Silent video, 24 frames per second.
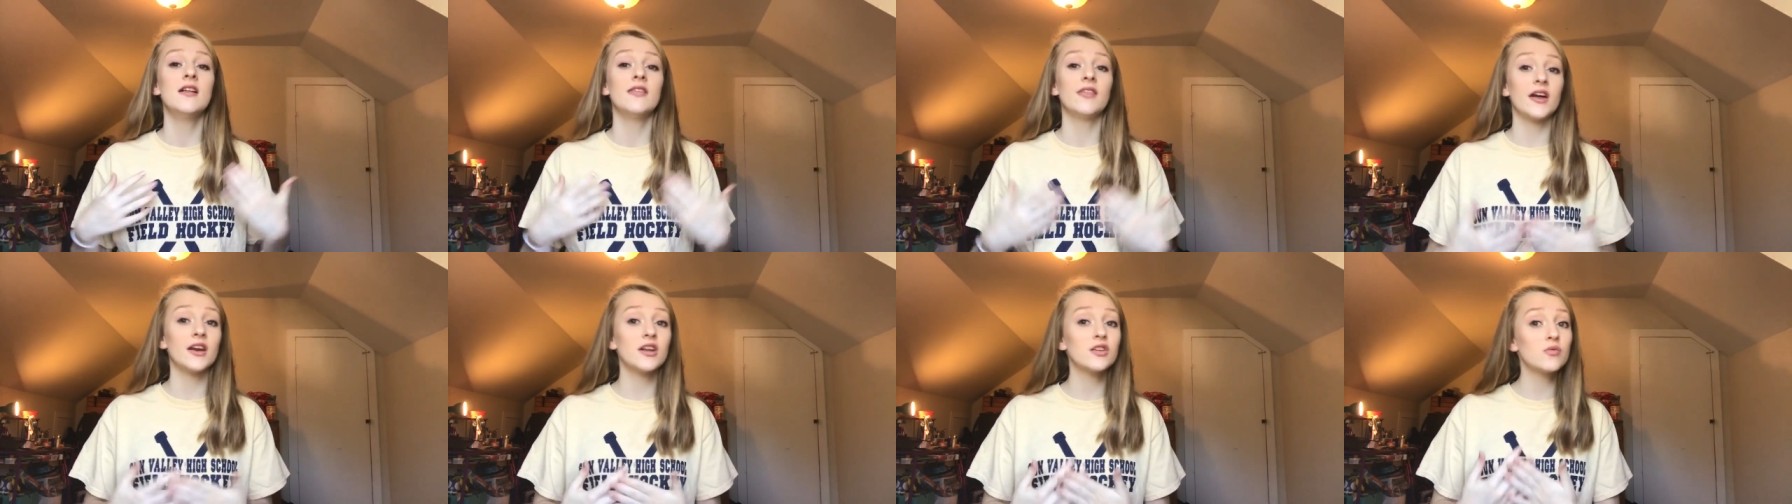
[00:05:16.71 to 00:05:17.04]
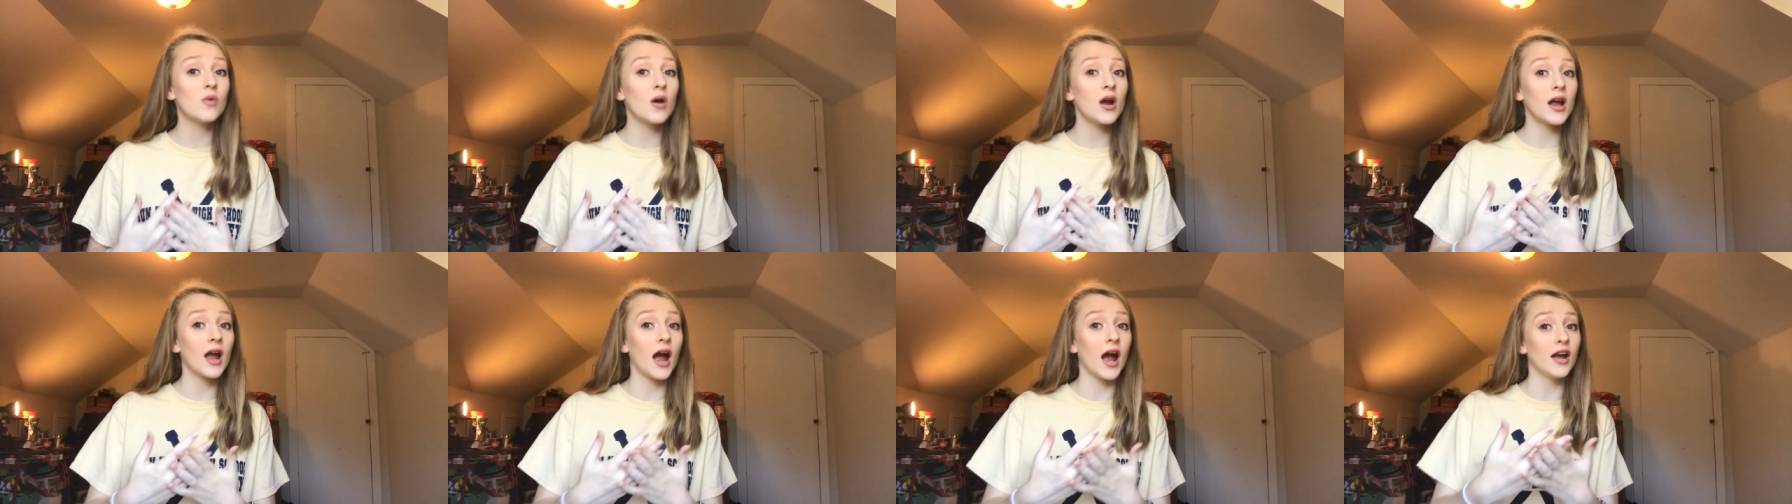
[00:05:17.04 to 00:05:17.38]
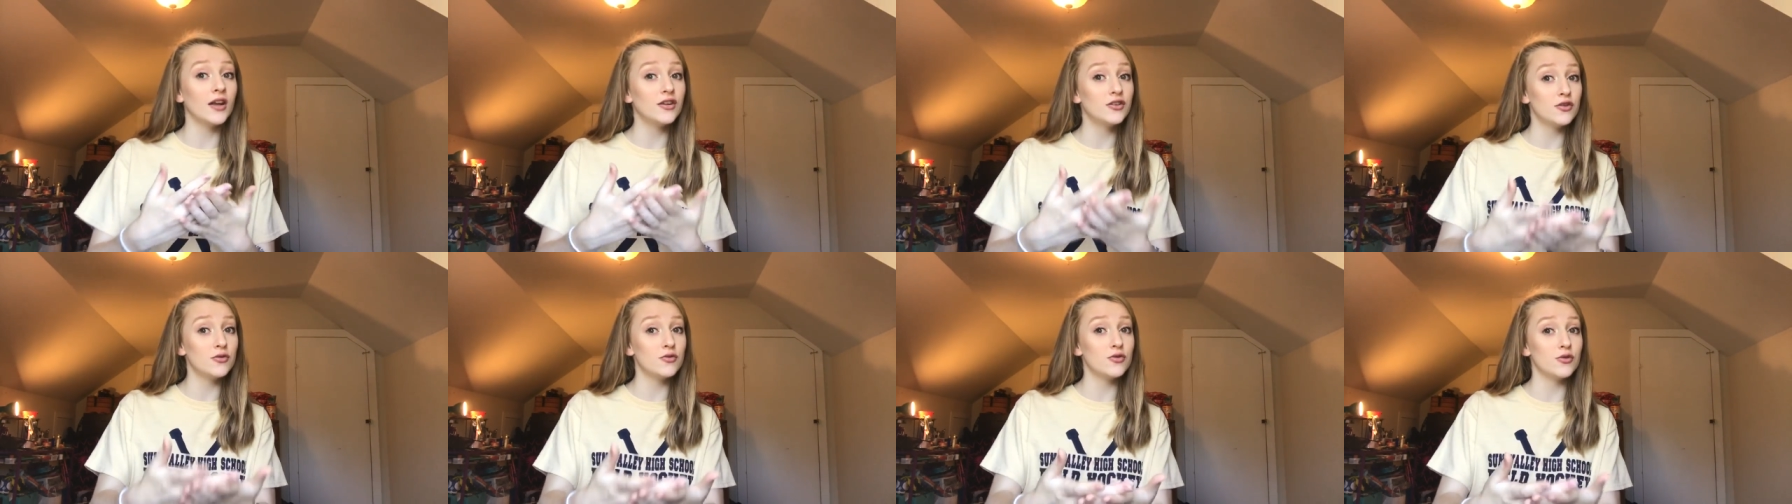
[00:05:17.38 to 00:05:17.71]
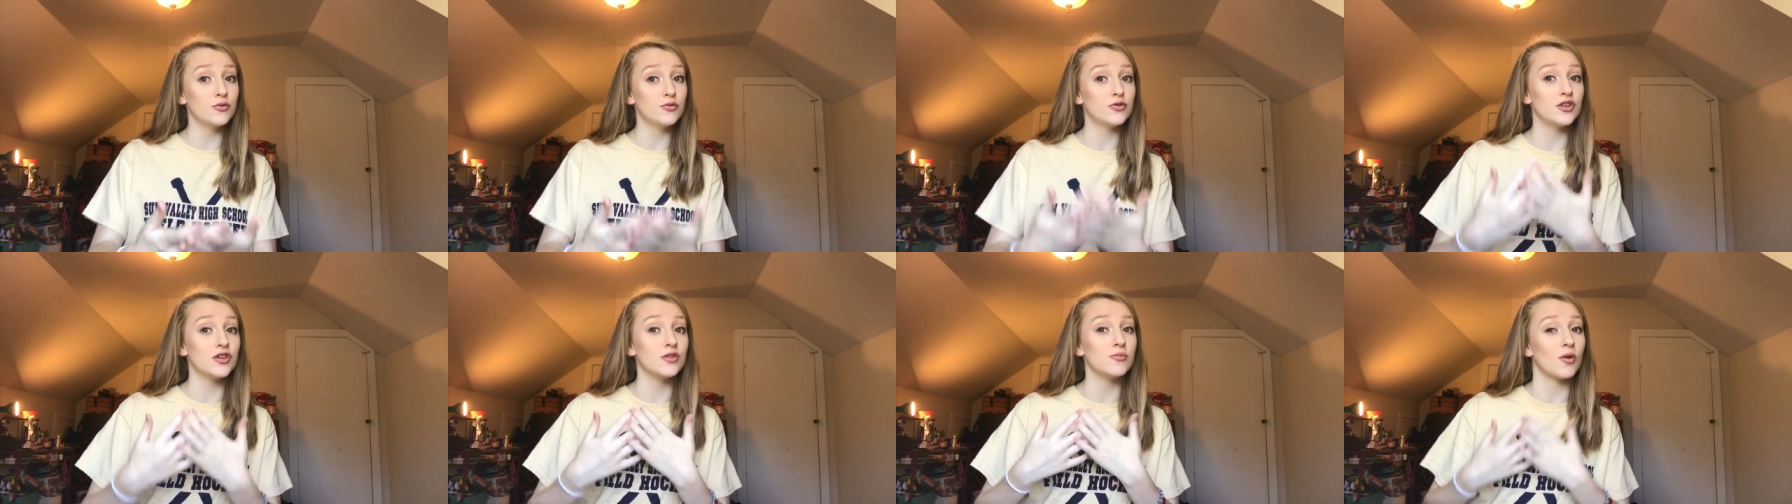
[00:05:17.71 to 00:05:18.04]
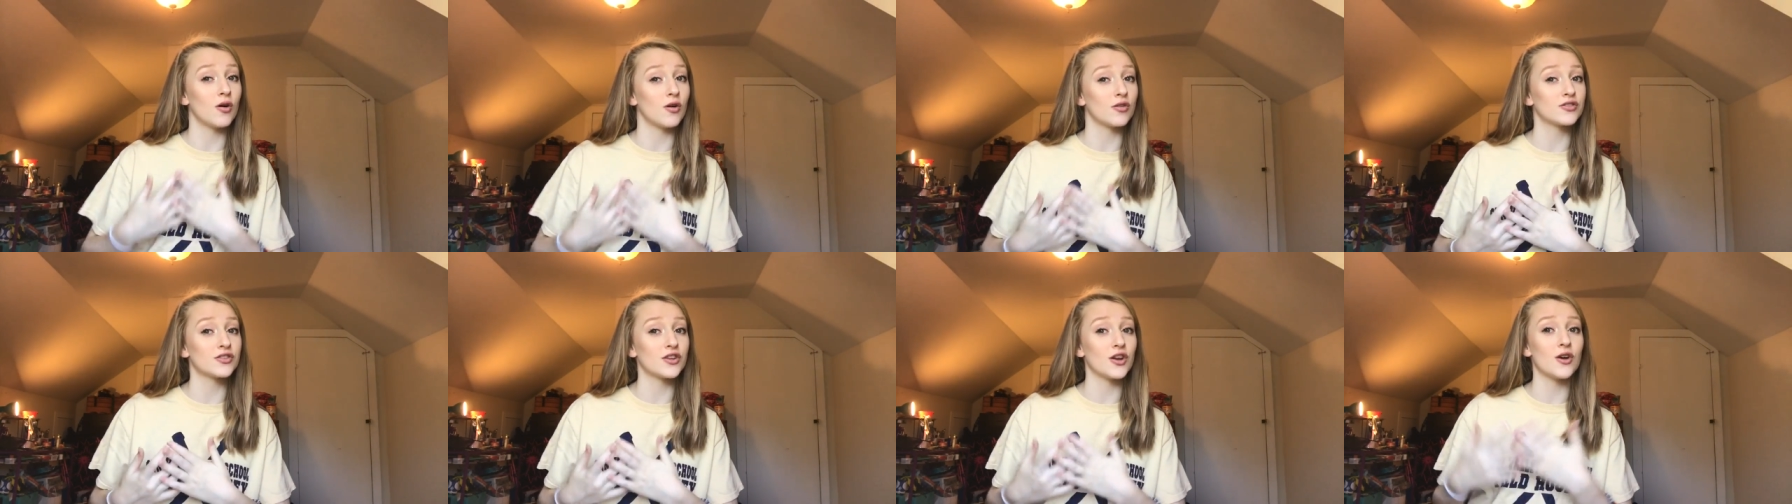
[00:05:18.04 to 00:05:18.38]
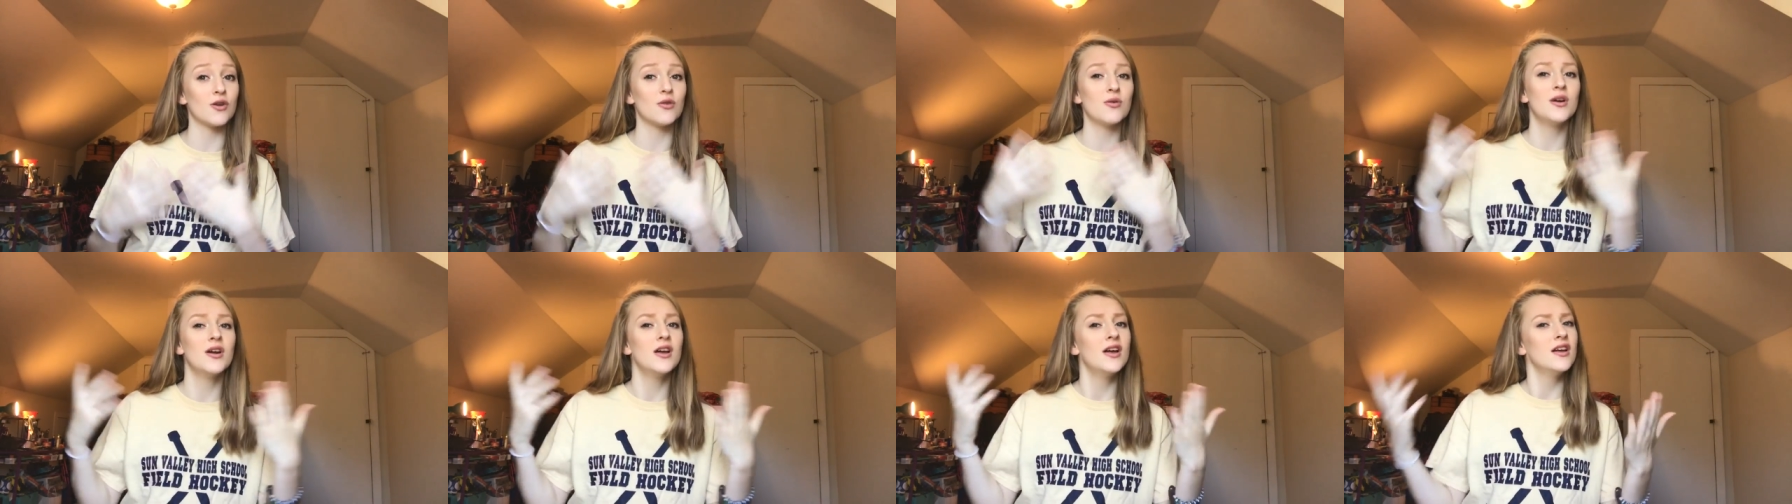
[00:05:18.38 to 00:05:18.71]
That is why I do YouTube
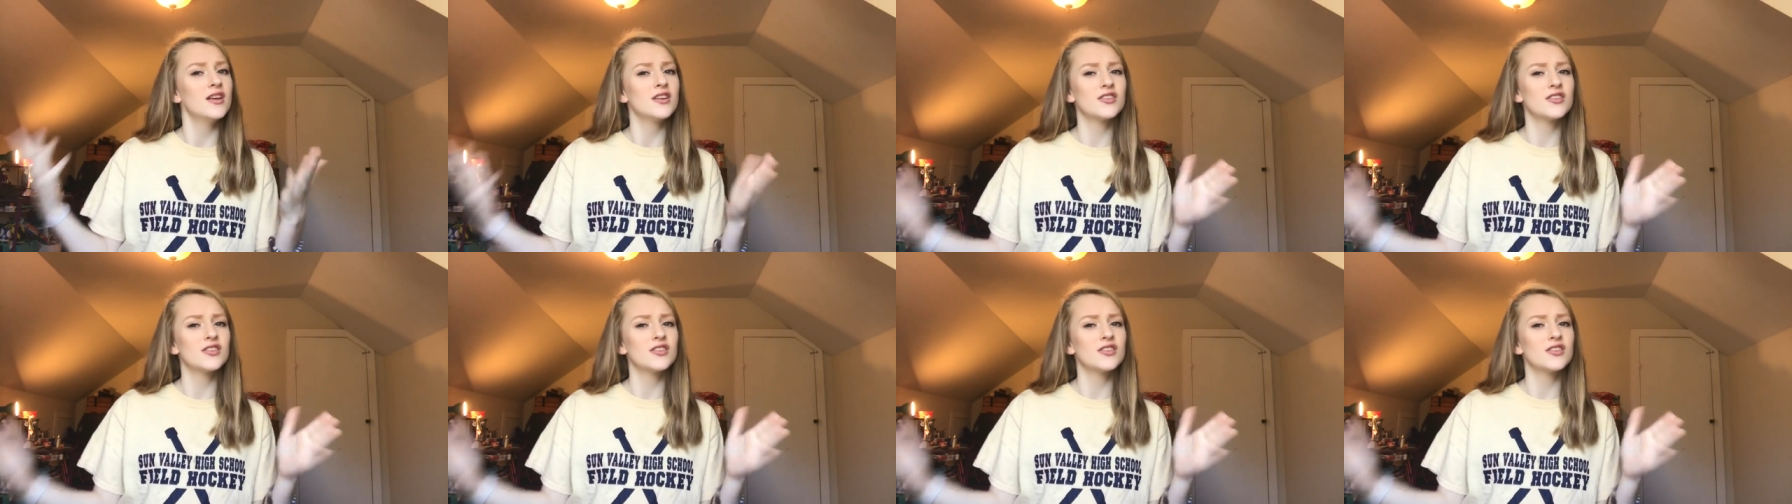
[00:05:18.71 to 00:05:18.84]
also.